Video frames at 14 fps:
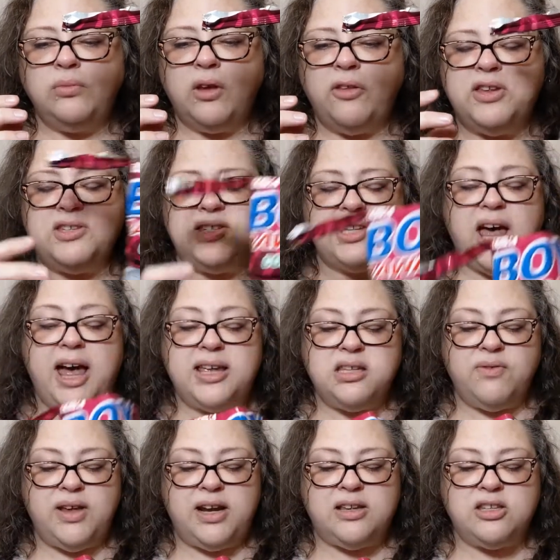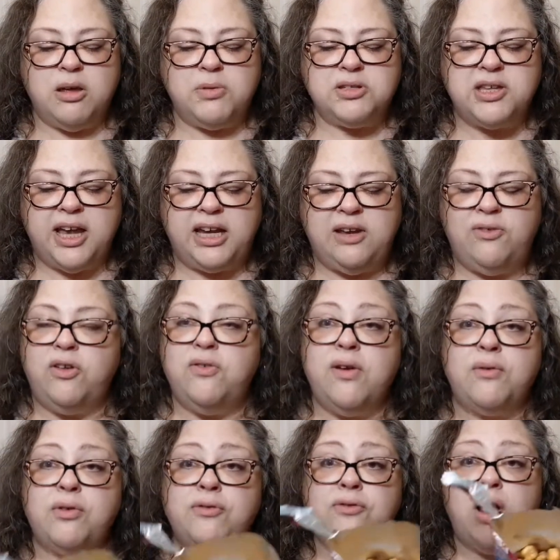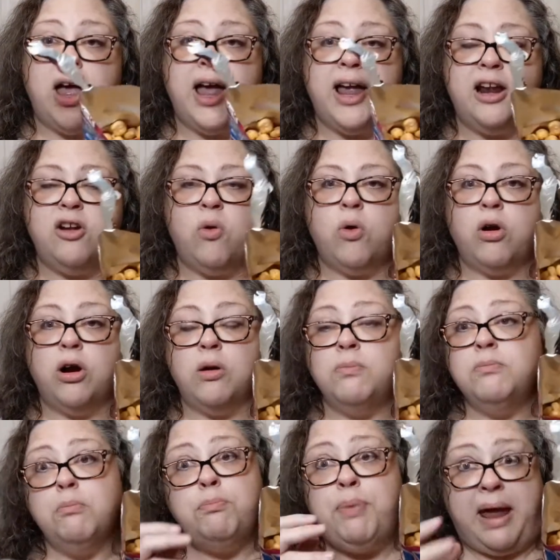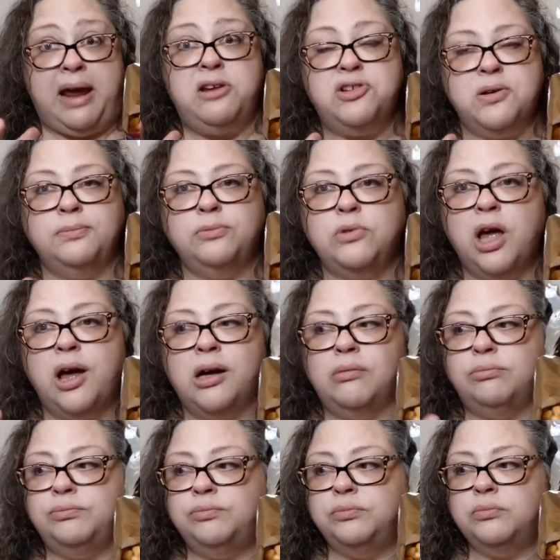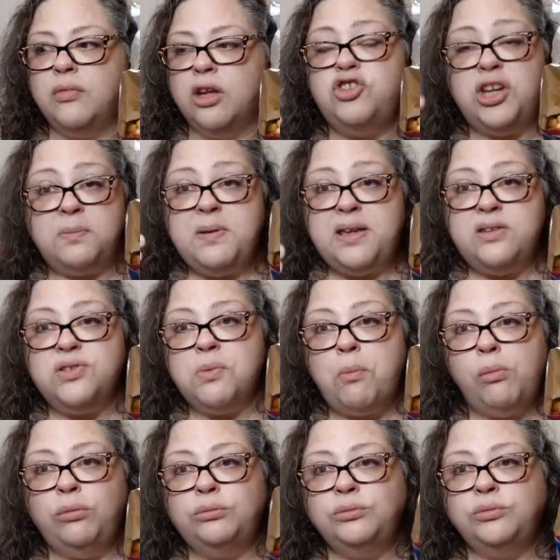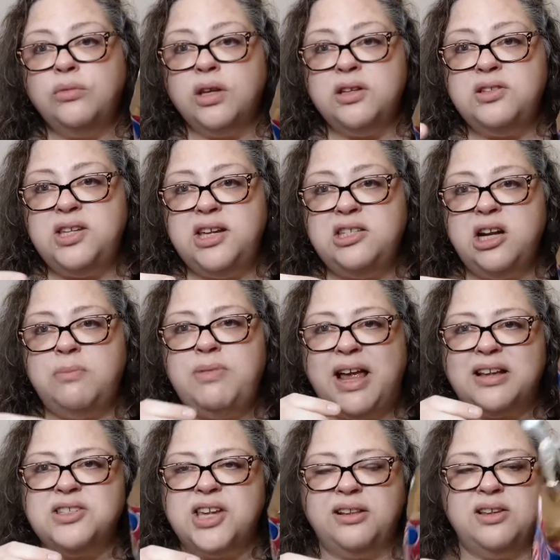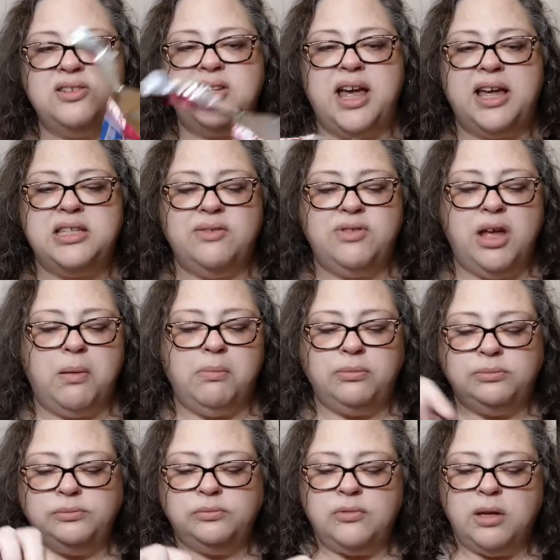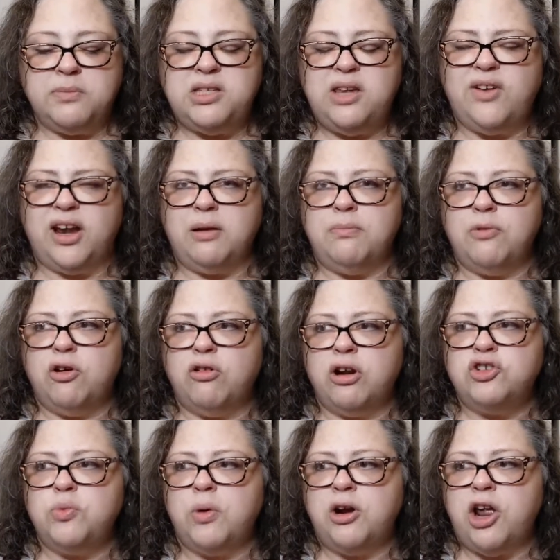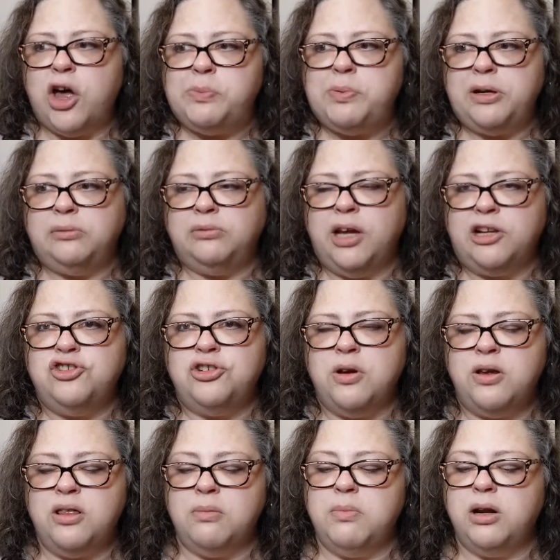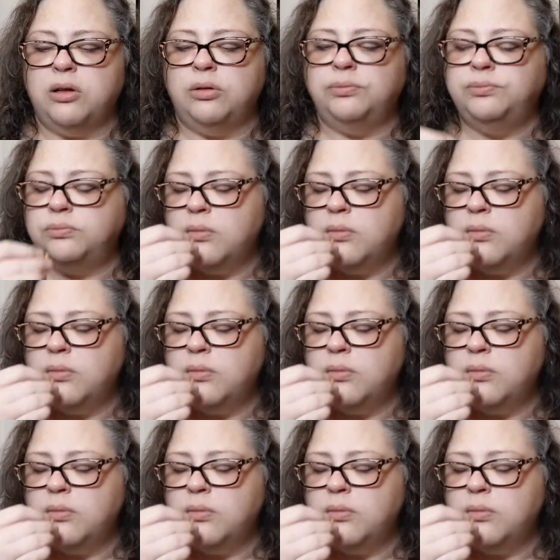The size of it is almost like if you've ever fried or baked um, chickpeas and seasoned them. That's like the size of them. Let me see if I can crunch one open and show you the middle.